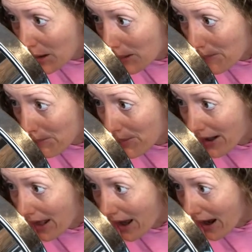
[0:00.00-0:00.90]
but
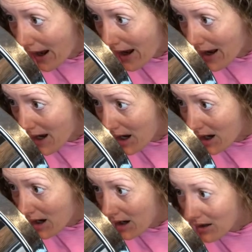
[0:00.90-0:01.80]

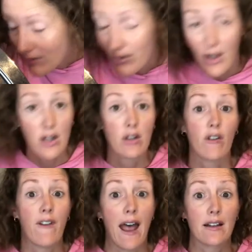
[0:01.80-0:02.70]
they're so
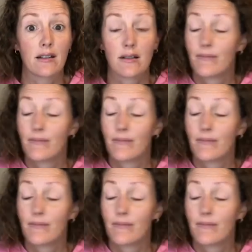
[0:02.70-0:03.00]
fast.